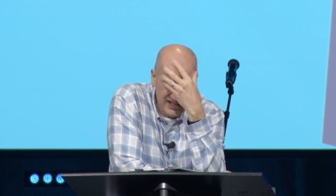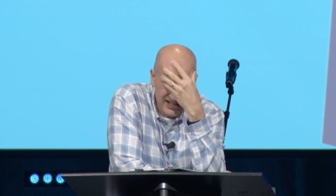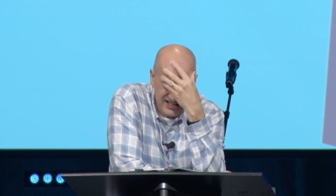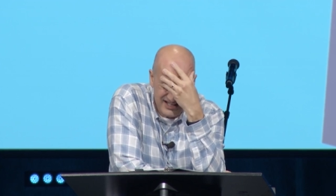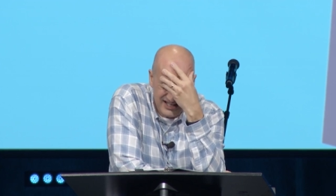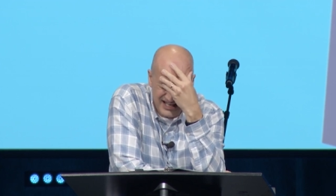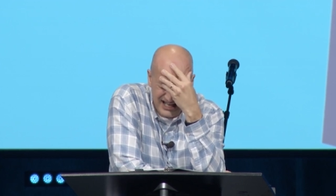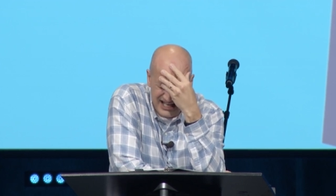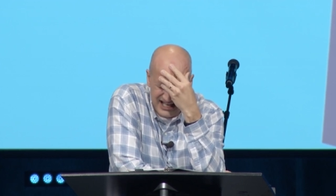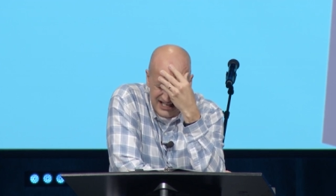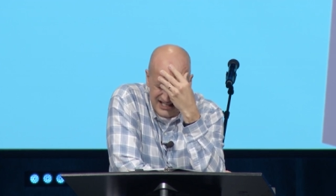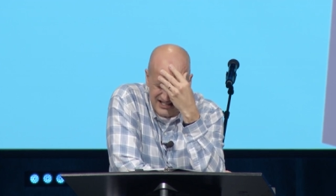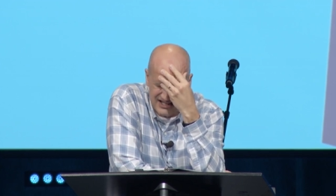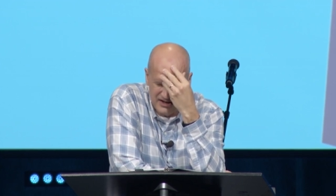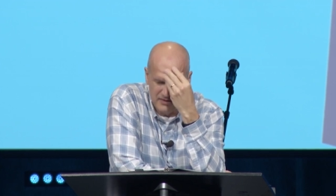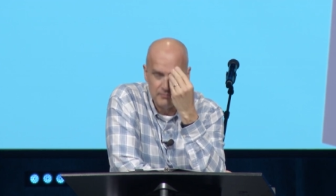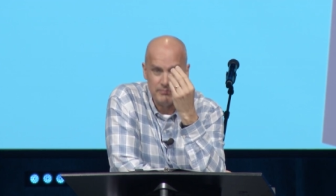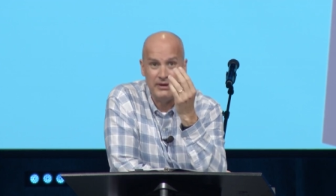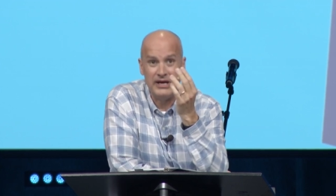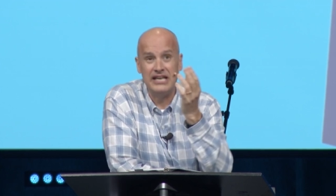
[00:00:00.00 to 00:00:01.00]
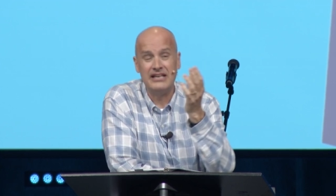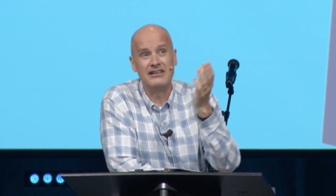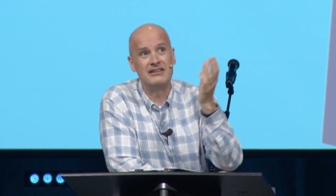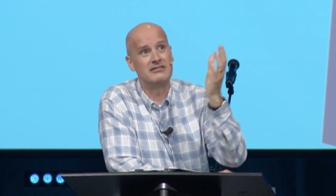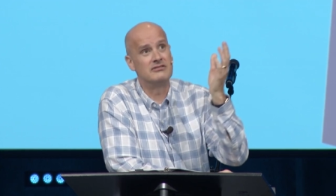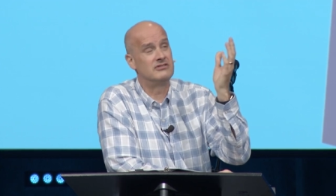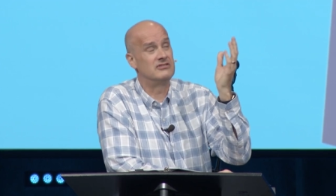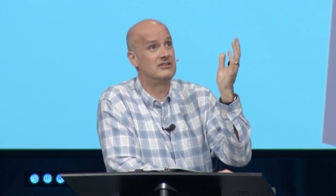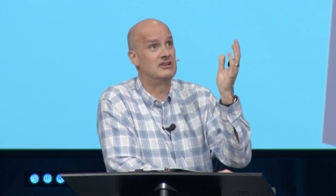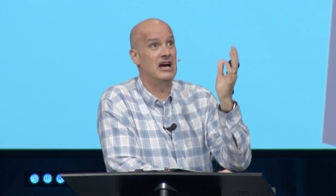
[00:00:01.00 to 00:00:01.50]
And, and but
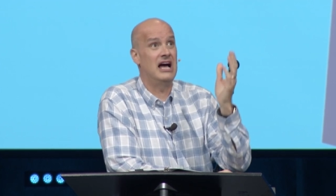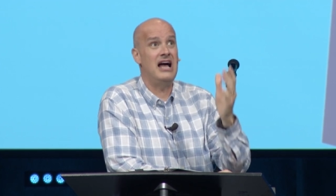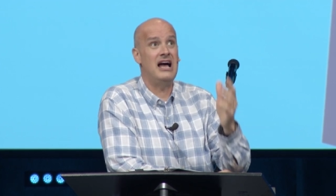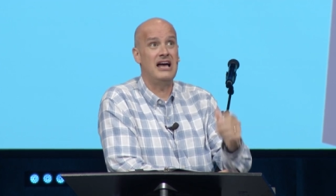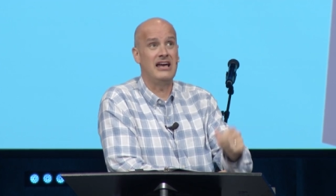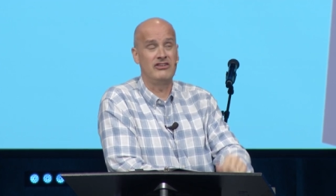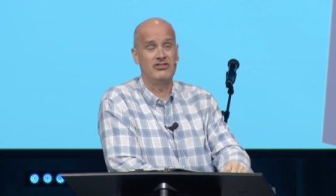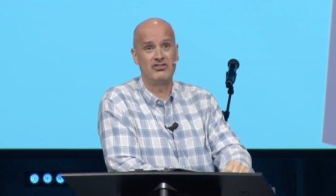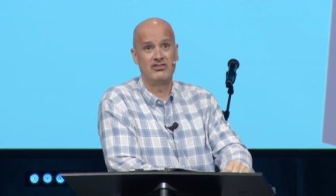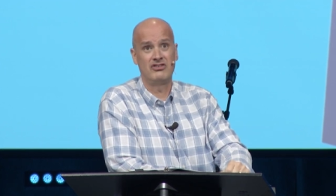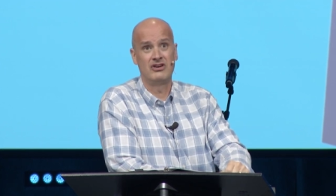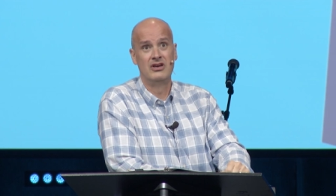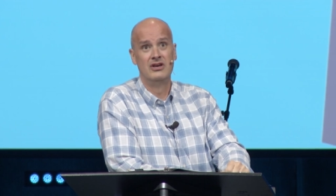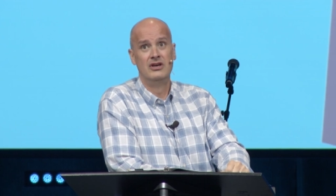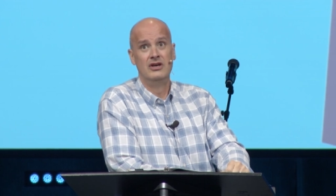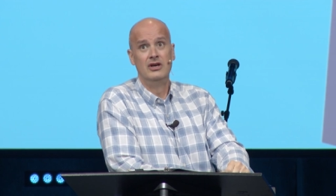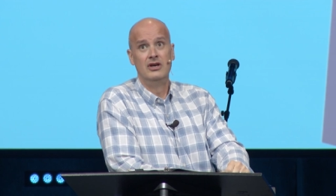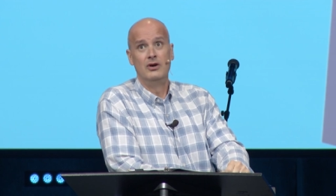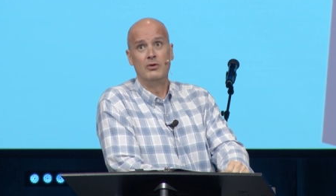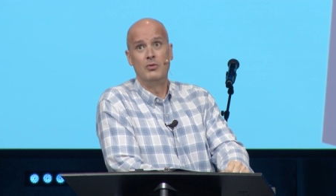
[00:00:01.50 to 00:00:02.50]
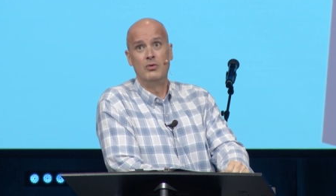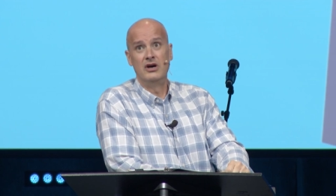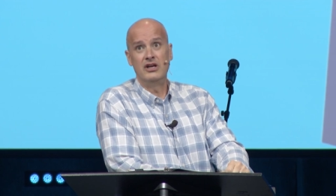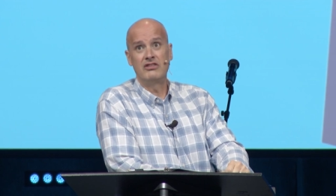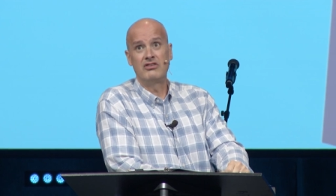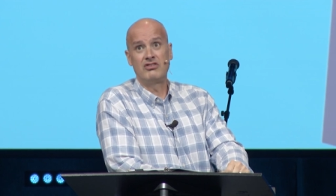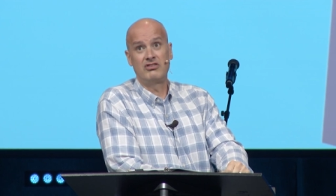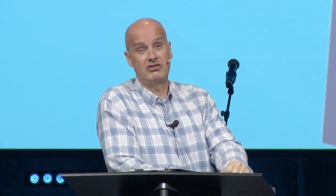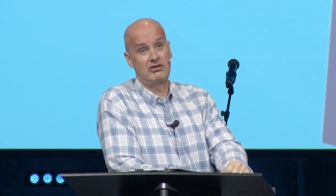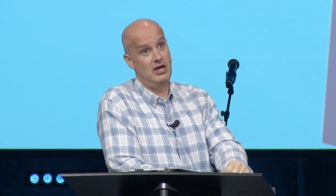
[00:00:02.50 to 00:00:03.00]
gosh,
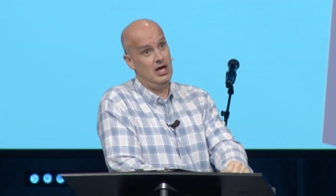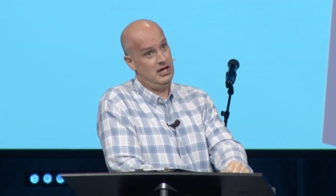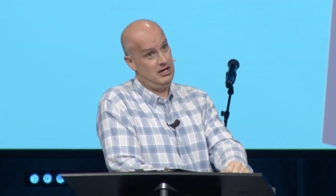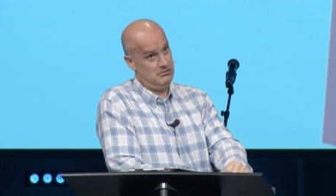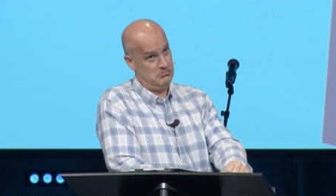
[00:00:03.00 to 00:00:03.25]
Once,